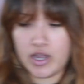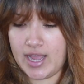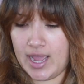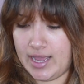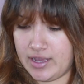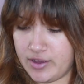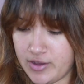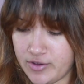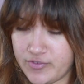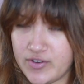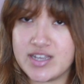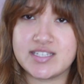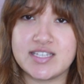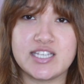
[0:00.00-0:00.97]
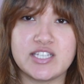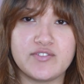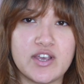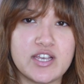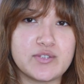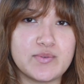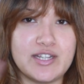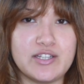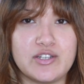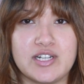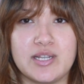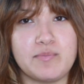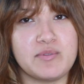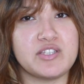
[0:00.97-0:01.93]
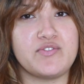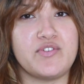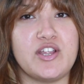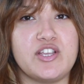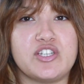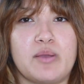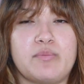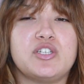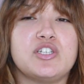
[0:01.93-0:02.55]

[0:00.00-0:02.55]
Okay, first things first, we need to clip this fringe up.